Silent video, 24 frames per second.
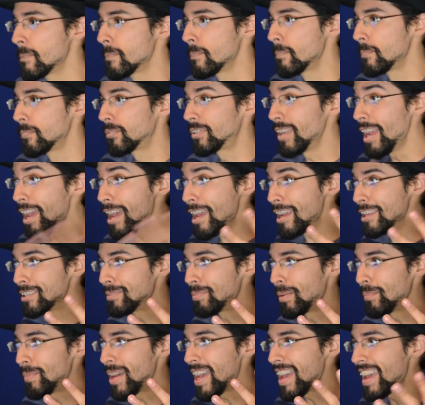Shades,
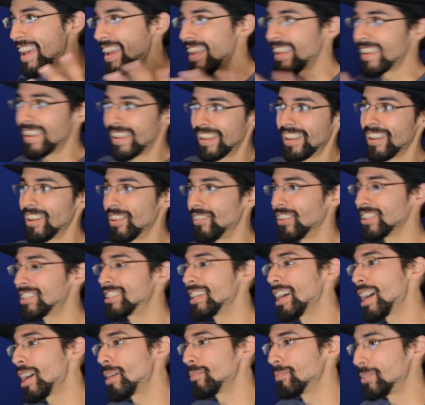my man! What's
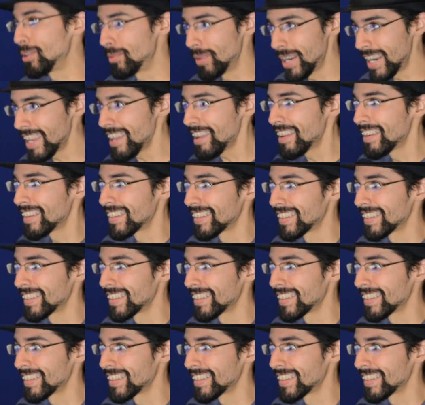up, you ready?